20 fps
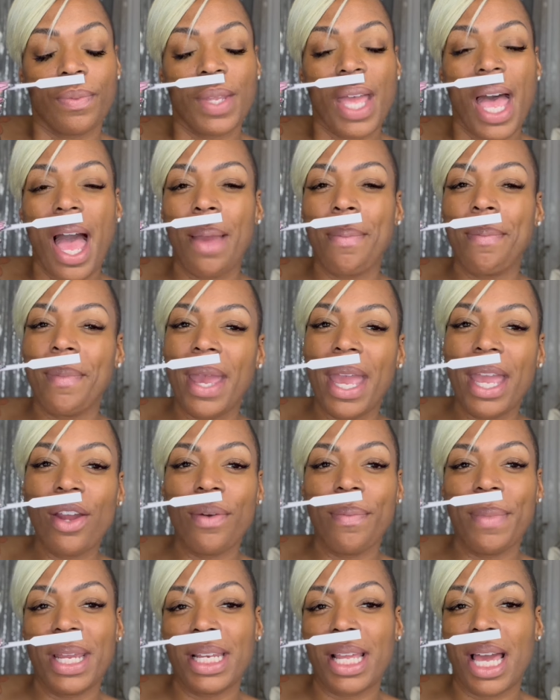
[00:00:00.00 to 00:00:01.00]
I may or
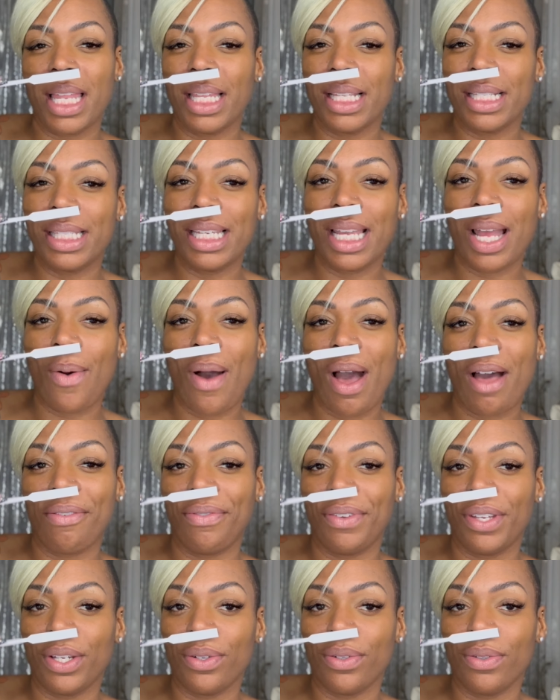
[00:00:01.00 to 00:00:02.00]
may not. Let's see how I
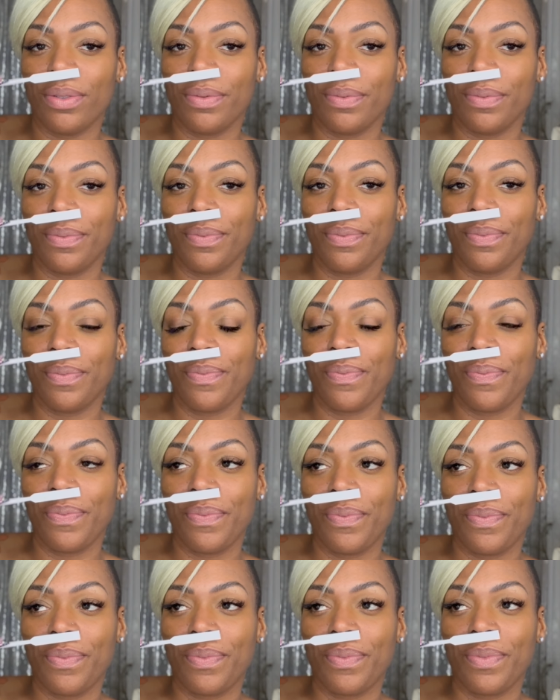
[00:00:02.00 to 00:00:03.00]
feel.
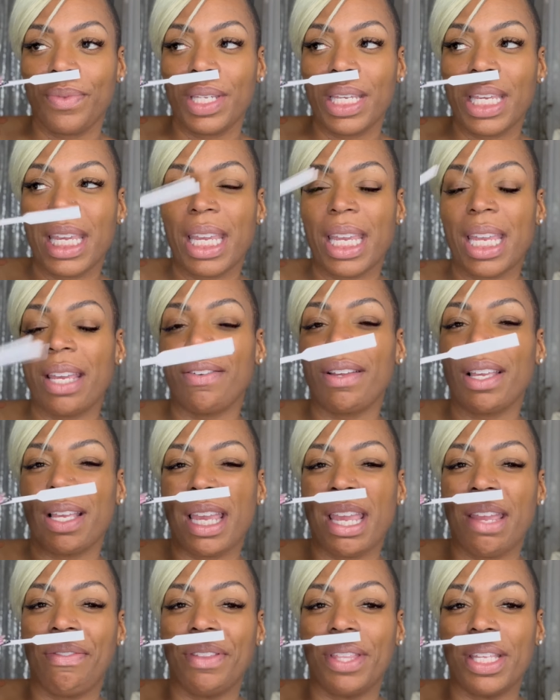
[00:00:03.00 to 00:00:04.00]

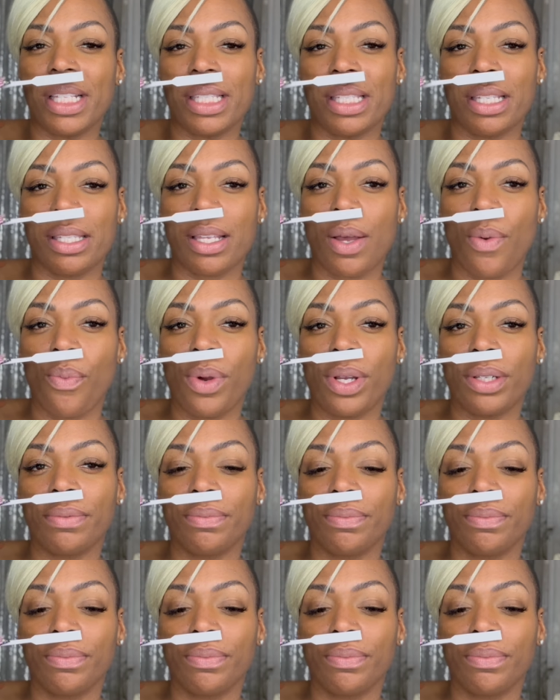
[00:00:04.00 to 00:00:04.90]
Gift this to someone.